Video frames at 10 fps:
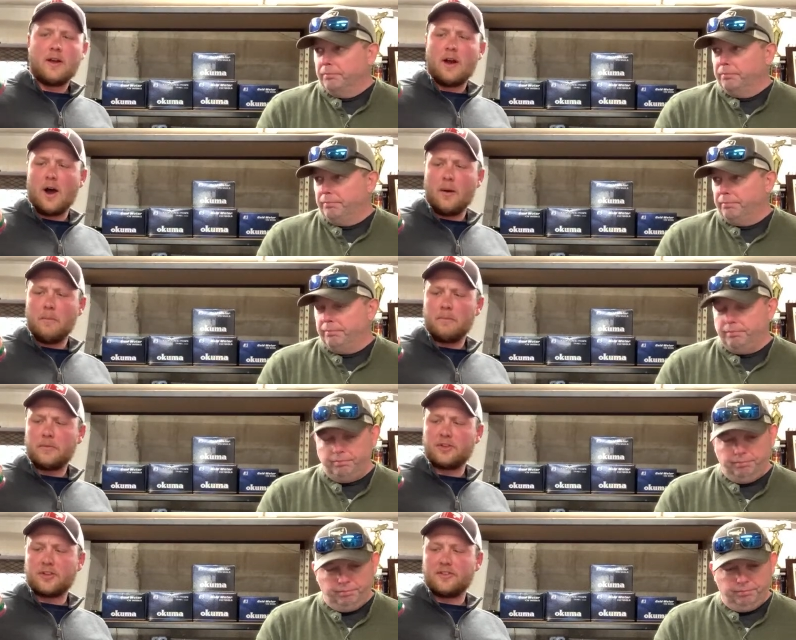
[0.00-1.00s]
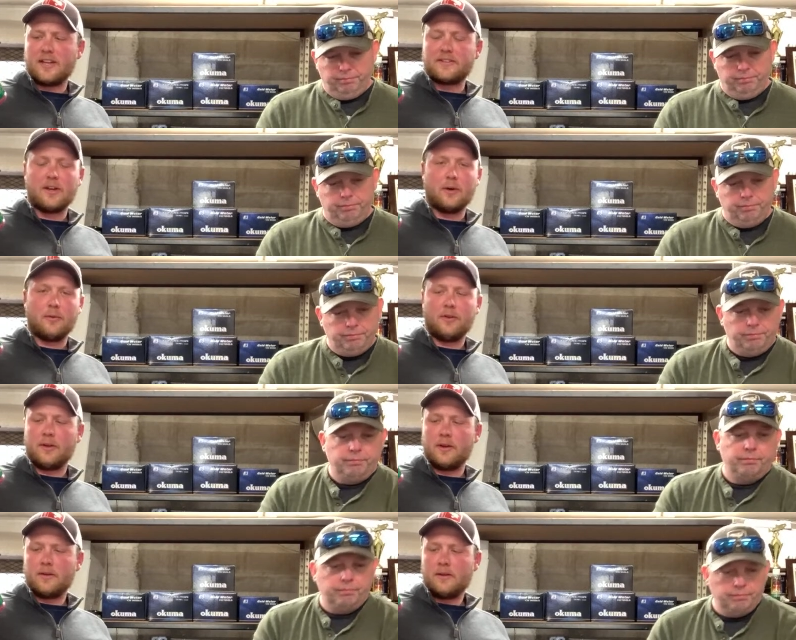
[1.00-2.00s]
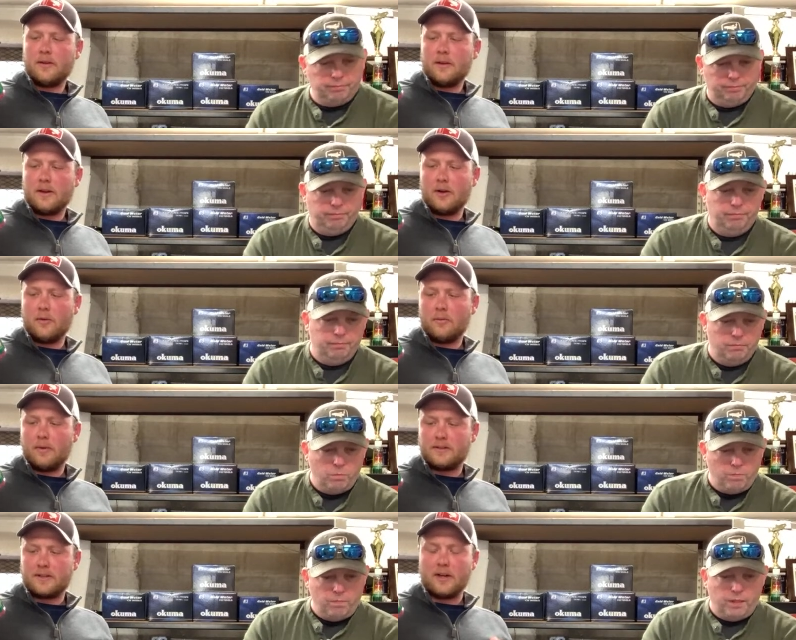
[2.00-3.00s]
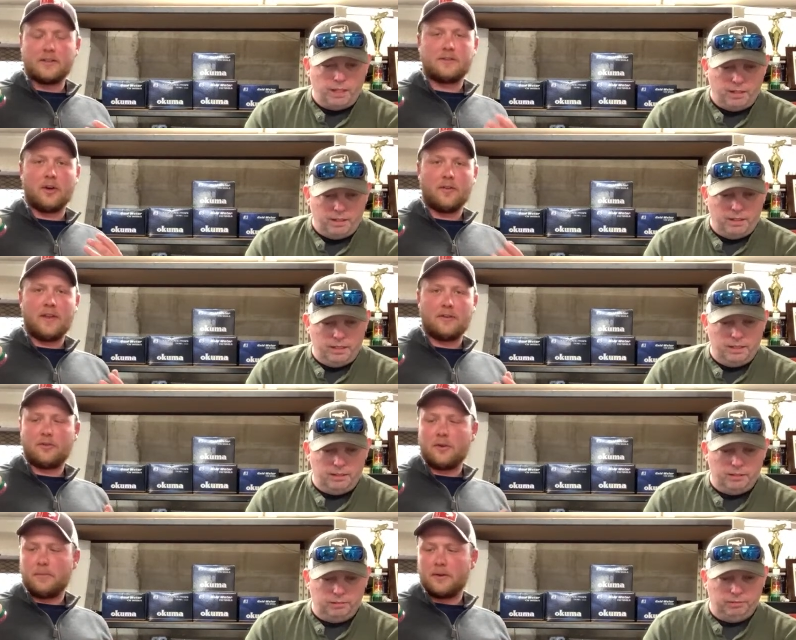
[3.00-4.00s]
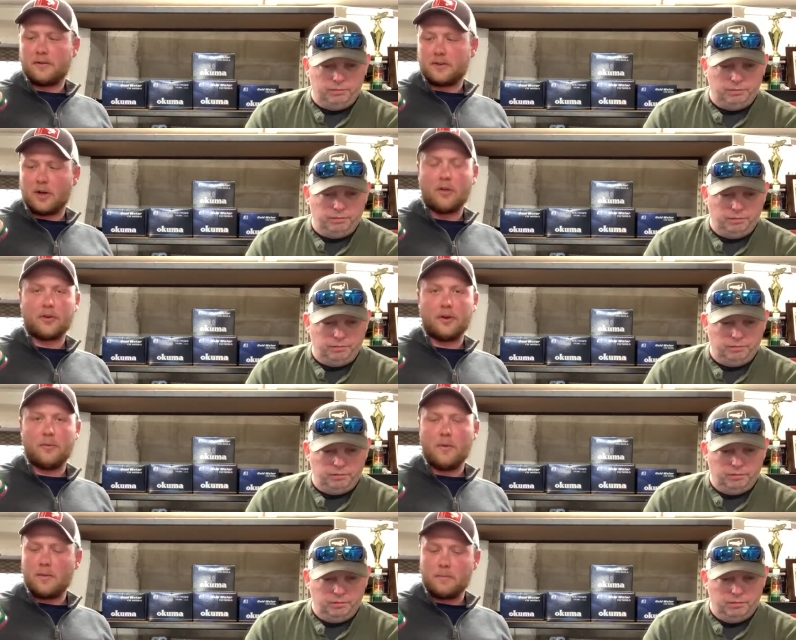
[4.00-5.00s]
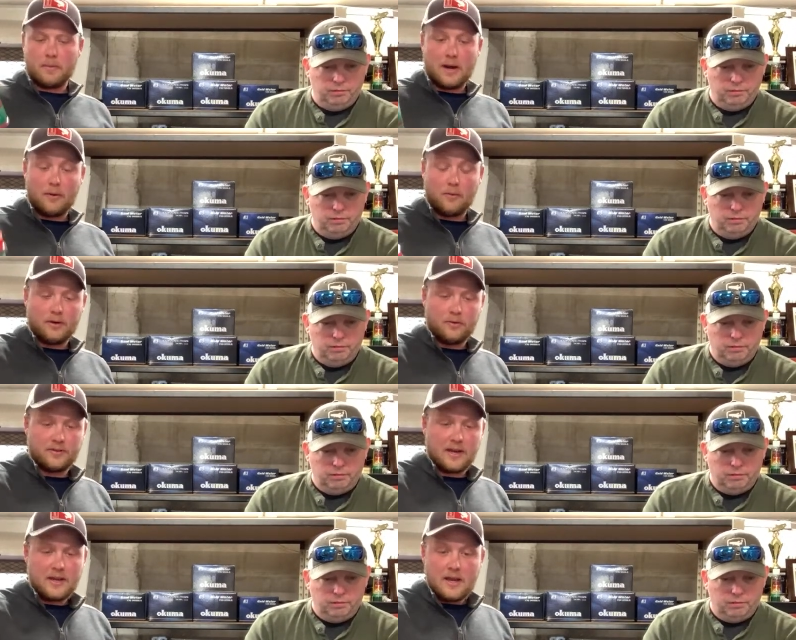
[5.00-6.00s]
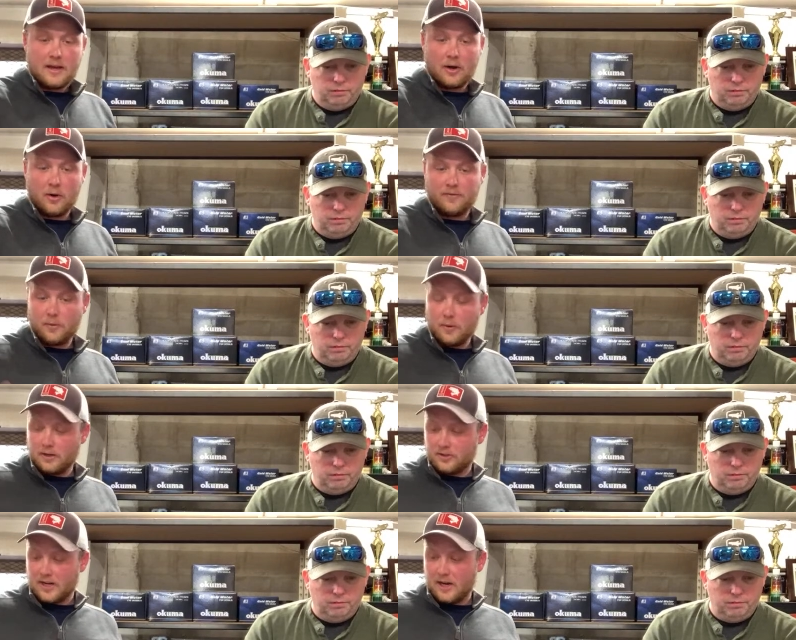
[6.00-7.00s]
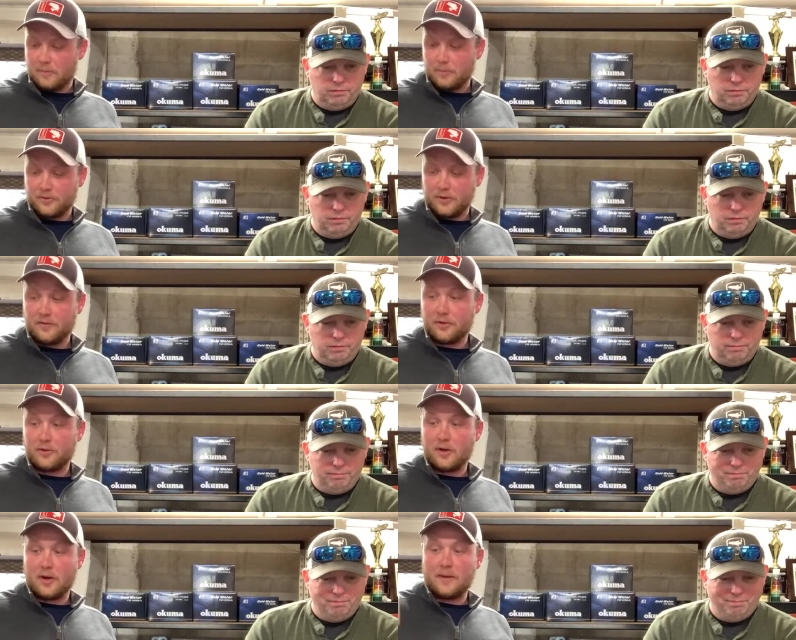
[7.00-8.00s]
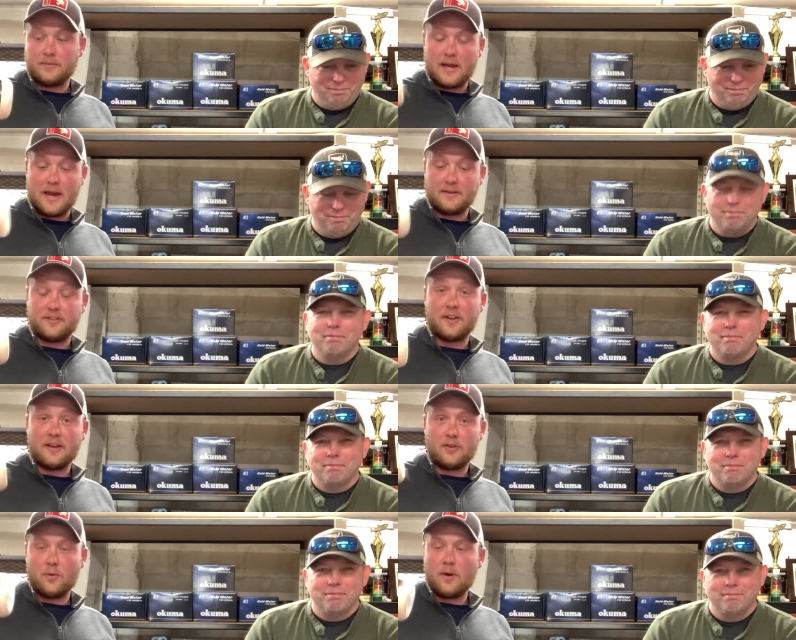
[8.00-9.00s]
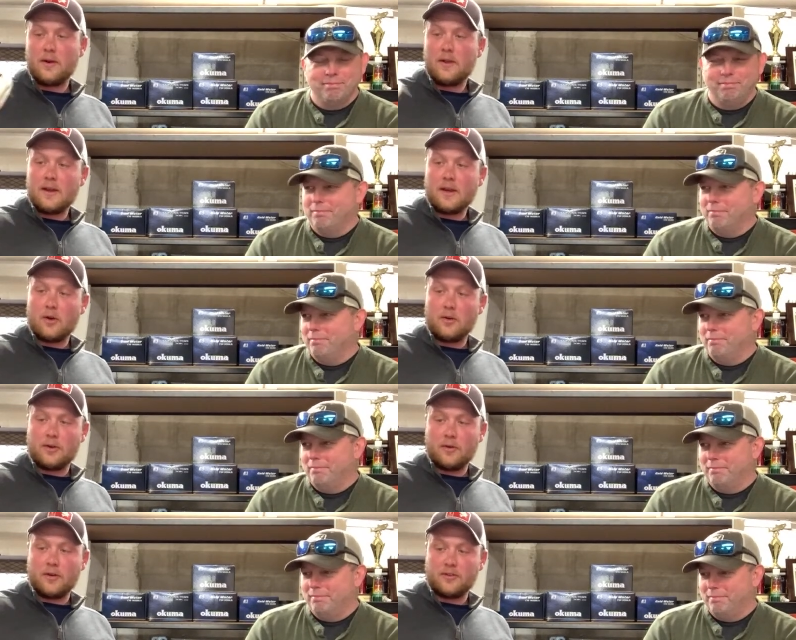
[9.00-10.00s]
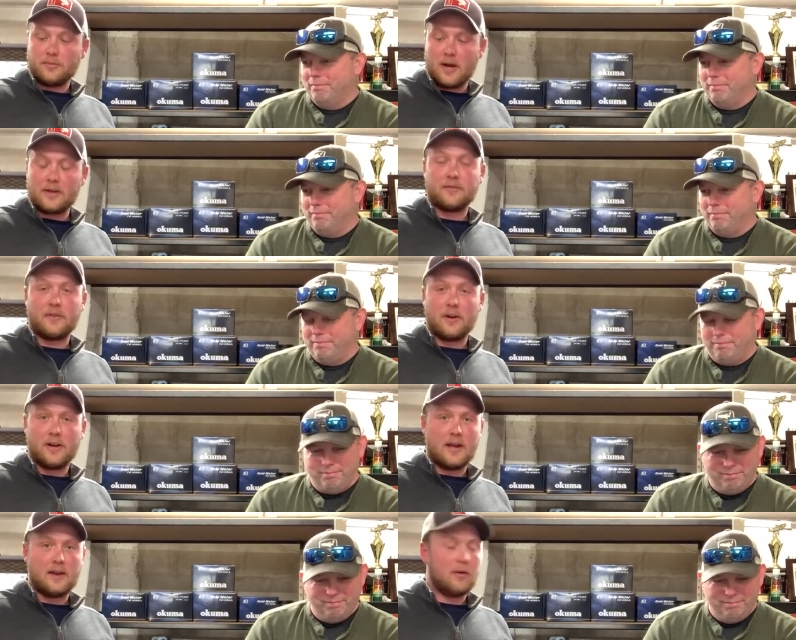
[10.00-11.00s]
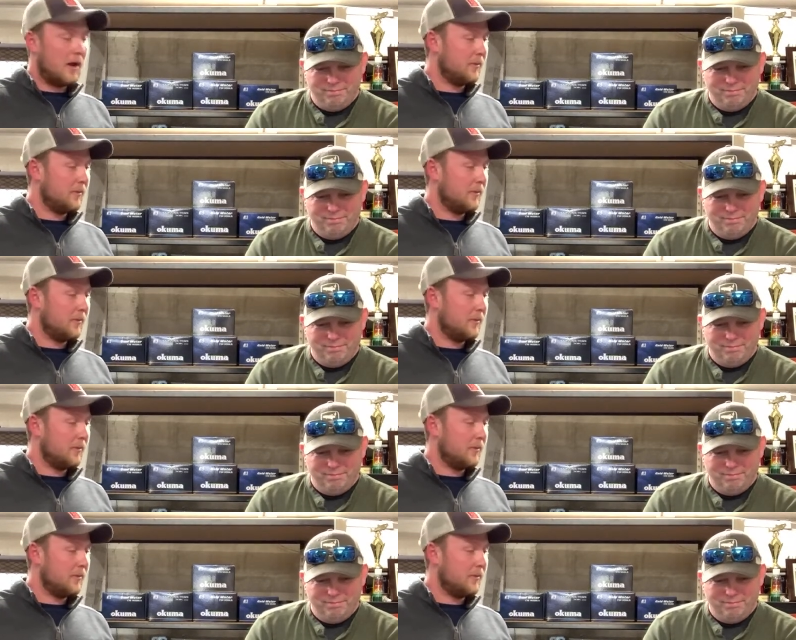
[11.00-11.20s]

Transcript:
Speaker 1: um, just because that's going to really you know, it's gonna turn that shrimp the color you want. But I would use that, you know, if you wanna just kind of preserve your shrimp or add, add scent to it, you know, you can run this Borx O' Fire and yeah, it'll